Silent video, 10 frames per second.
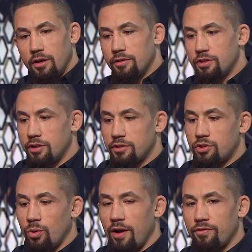
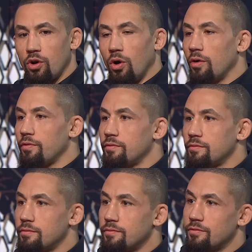to have gone
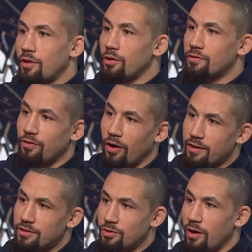those fights,